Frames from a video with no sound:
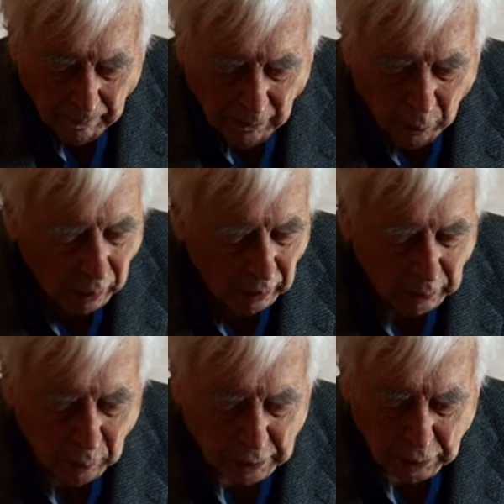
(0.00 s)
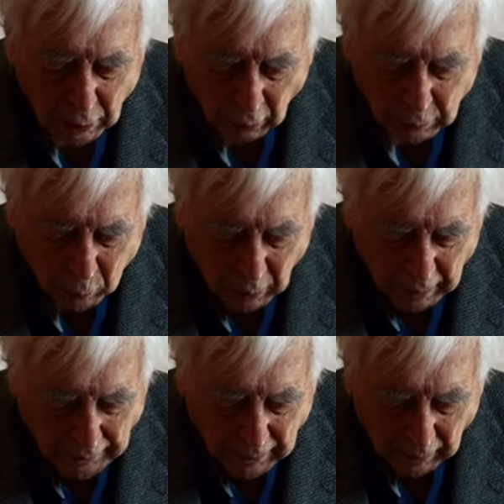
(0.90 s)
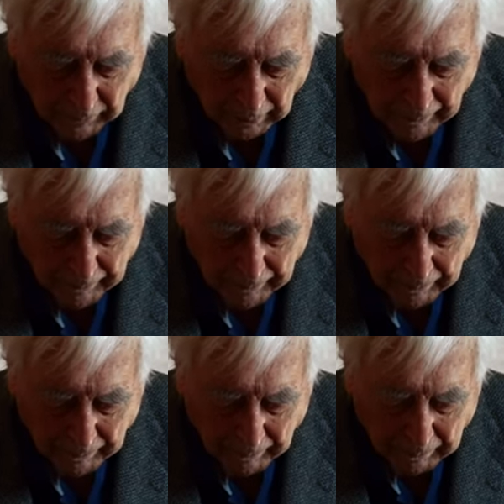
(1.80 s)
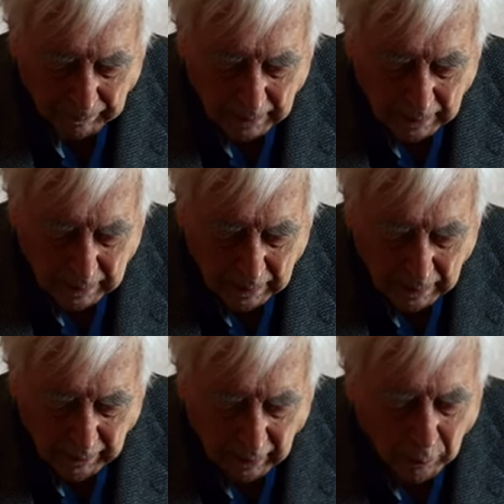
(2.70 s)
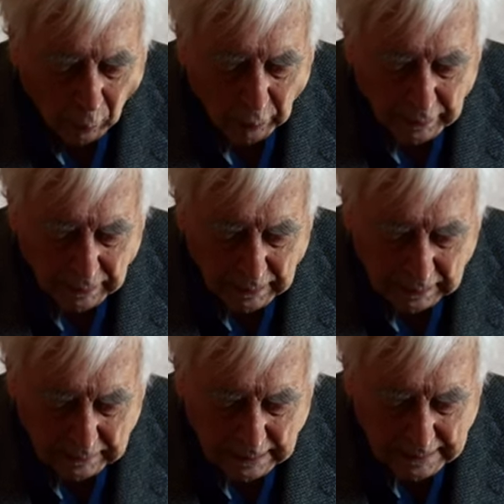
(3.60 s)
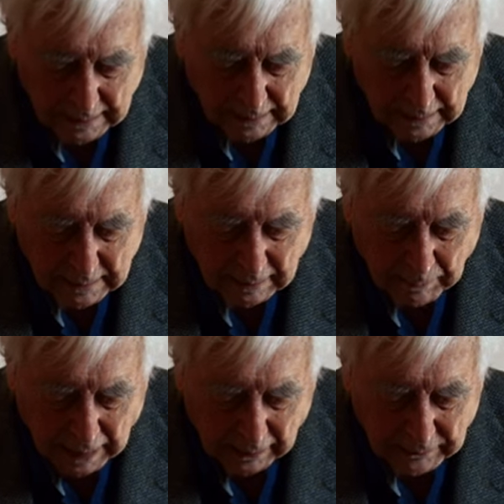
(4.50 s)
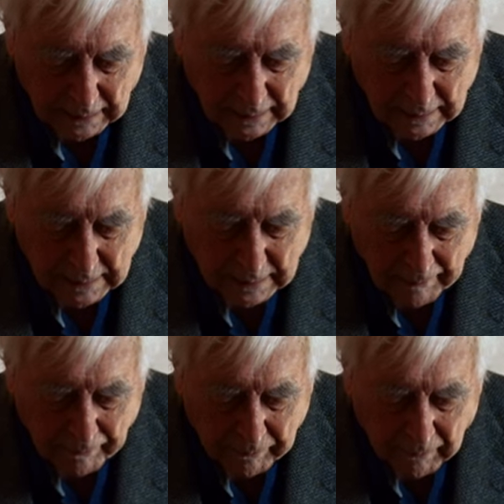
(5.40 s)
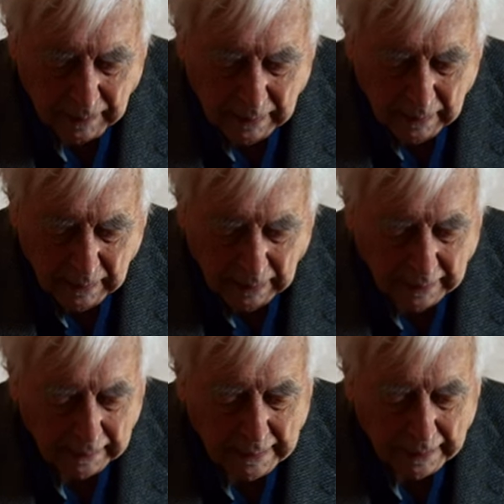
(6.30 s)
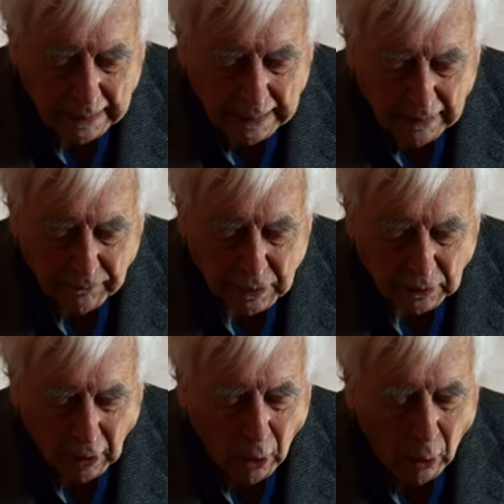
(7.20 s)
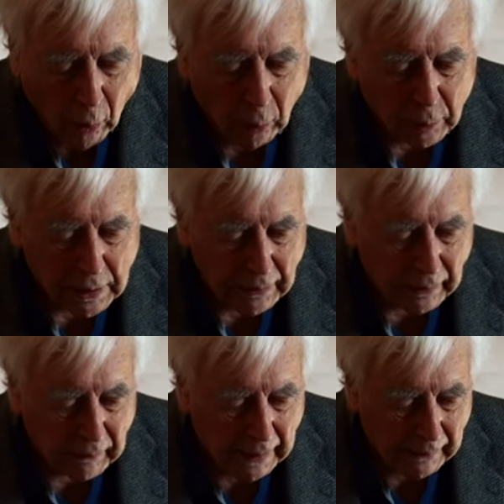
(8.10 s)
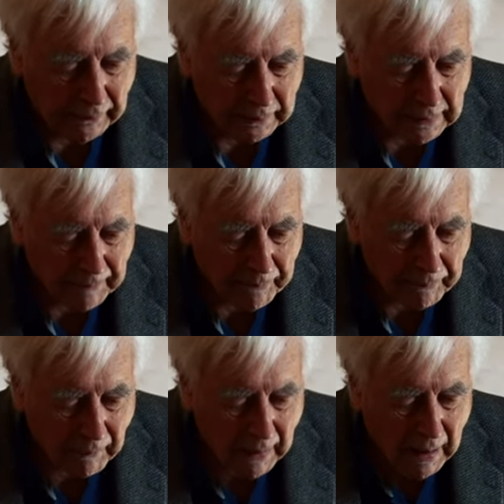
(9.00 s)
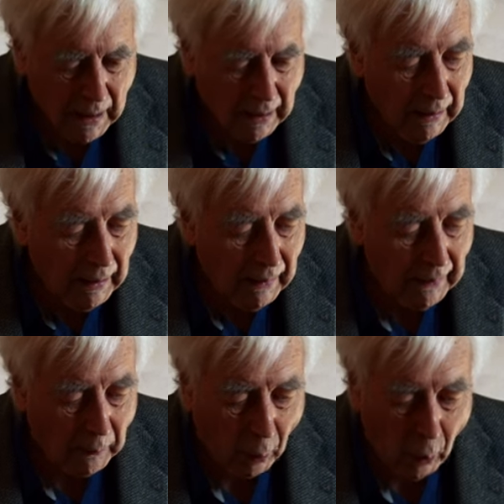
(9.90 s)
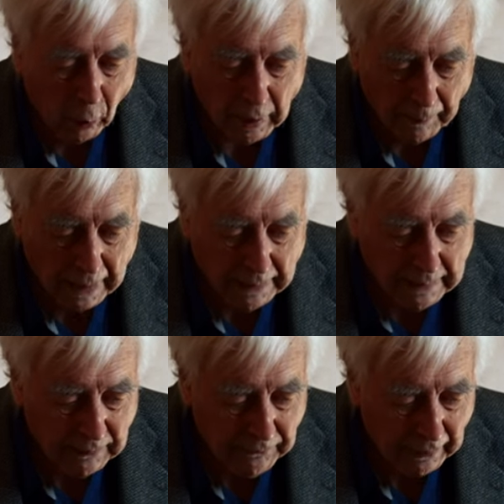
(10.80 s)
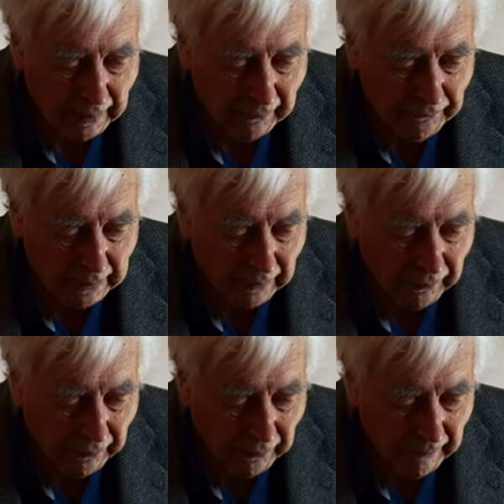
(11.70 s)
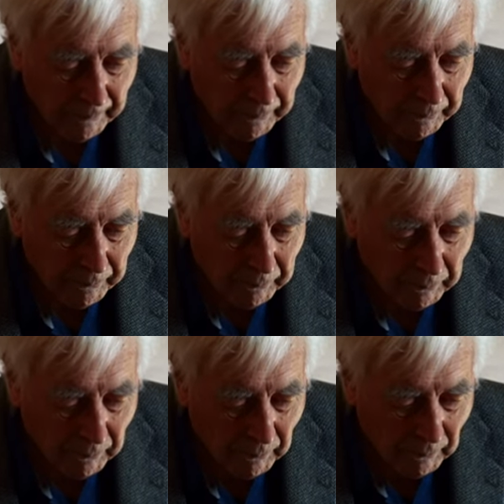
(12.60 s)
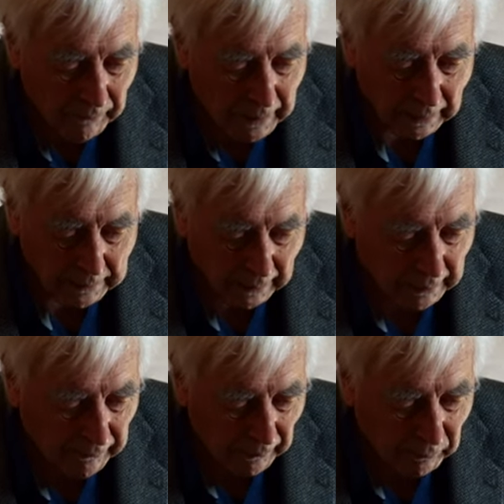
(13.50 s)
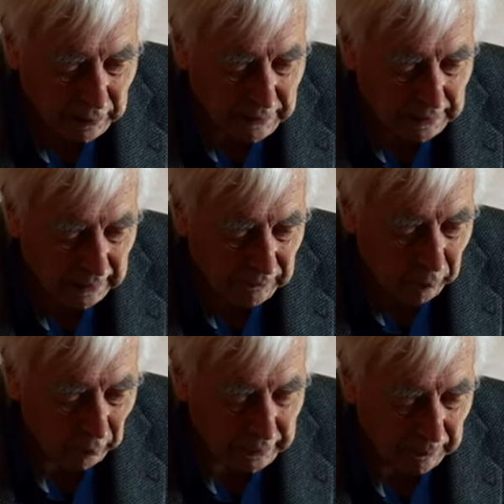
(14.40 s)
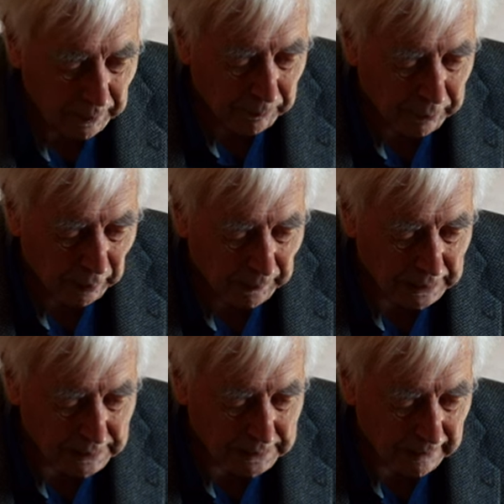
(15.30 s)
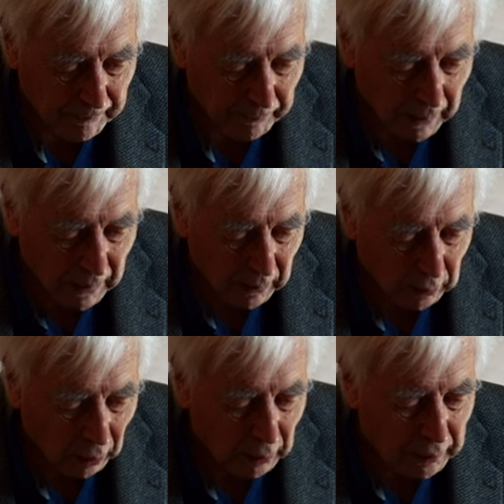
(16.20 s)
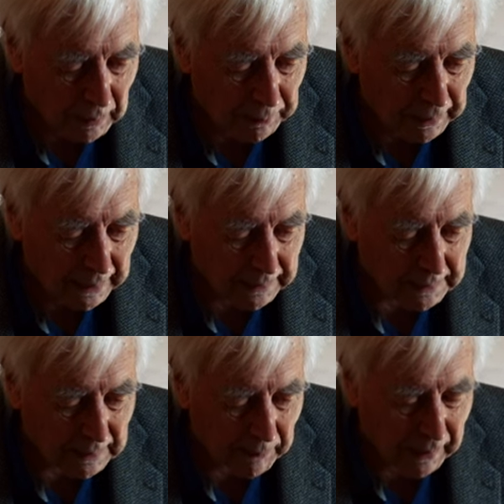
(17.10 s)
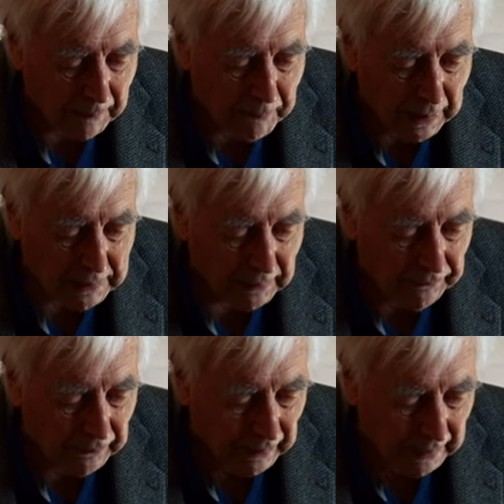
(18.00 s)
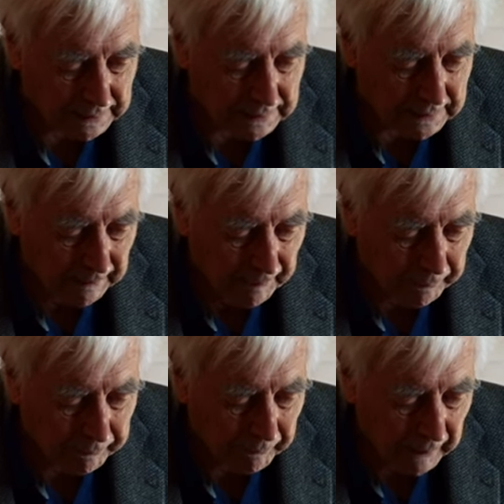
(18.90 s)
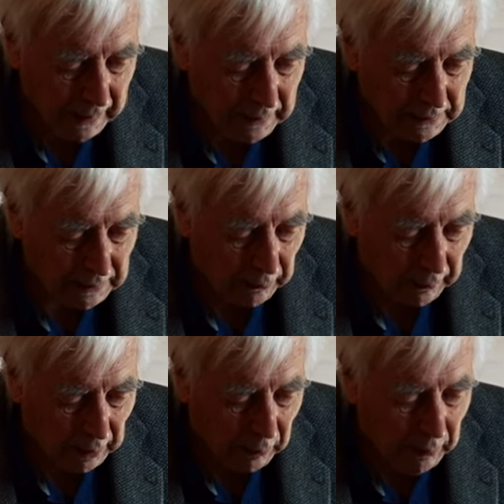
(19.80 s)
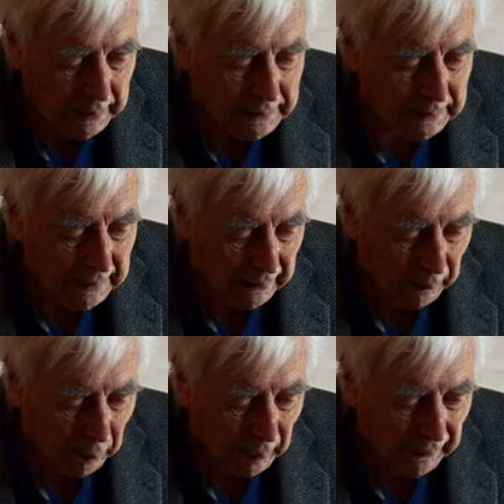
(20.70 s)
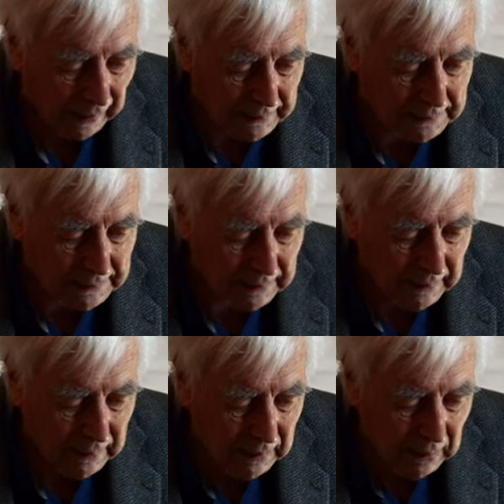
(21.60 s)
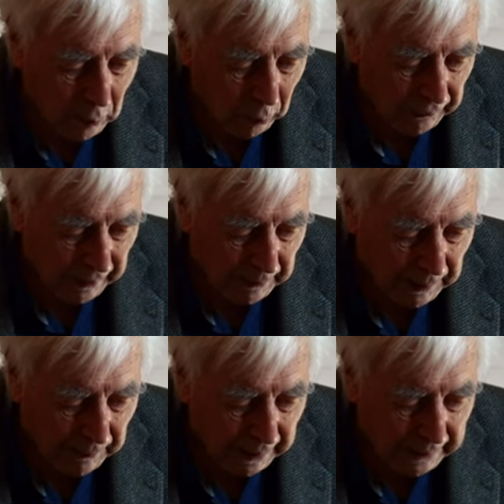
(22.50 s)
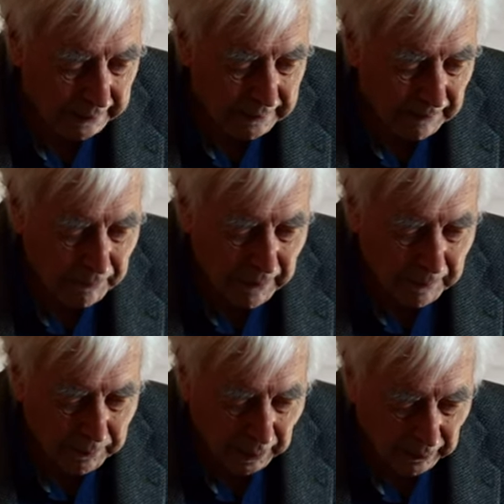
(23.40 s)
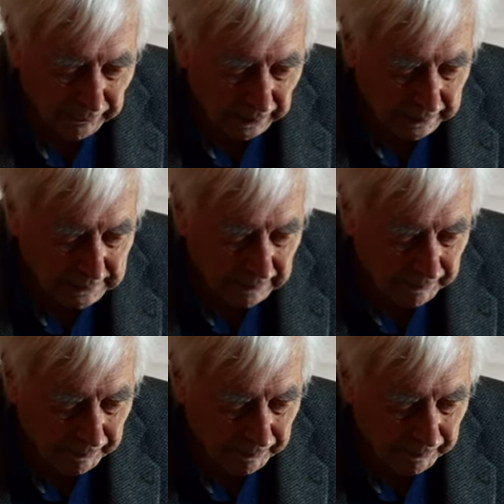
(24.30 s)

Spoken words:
The world was not worthy of them. They wandered in deserts and mountains, and in caves and holes in the ground. They were all commended for their faith, yet none of them received what had promised. God had planned something better for us, so that only together with us would they be made perfect.